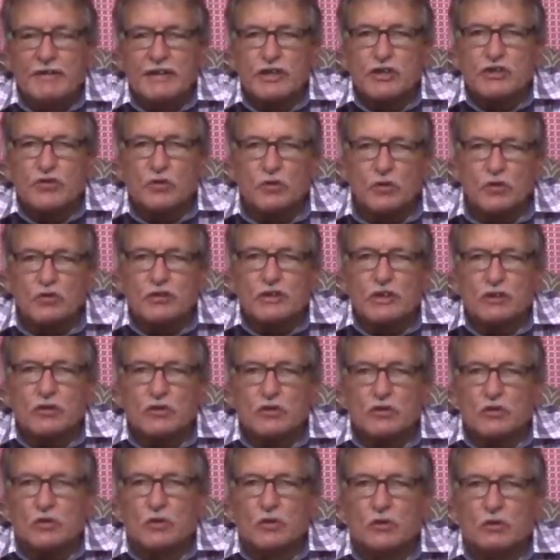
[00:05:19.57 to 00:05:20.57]
It's also
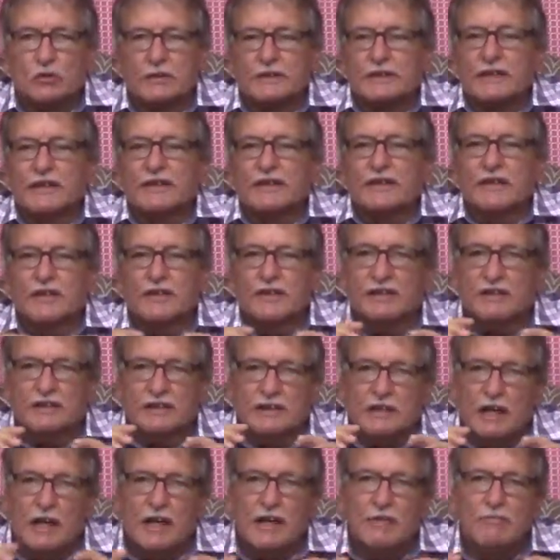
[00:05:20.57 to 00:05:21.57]
called the
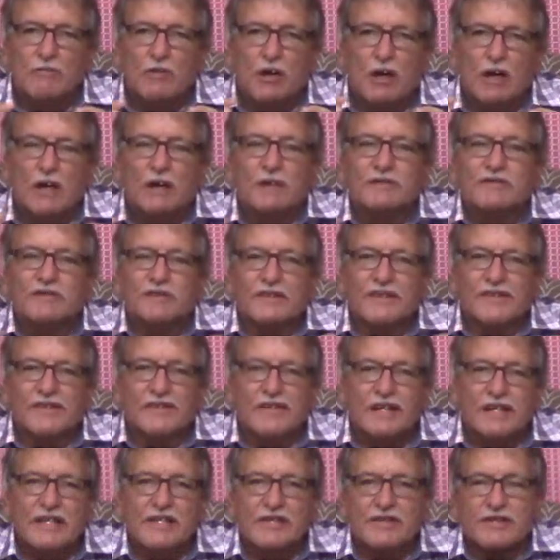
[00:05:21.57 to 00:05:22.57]
time of
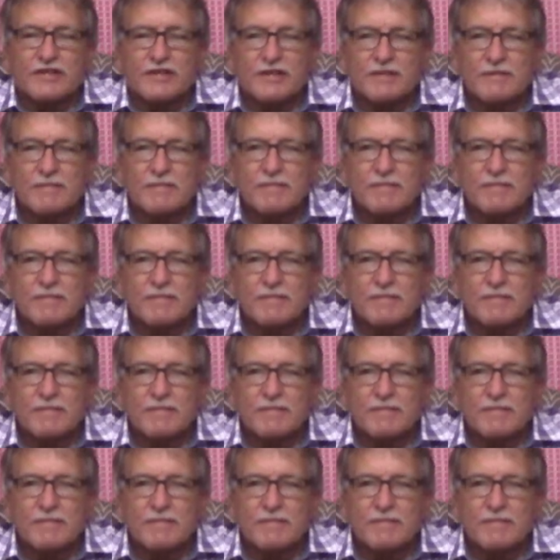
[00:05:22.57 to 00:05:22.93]
grace,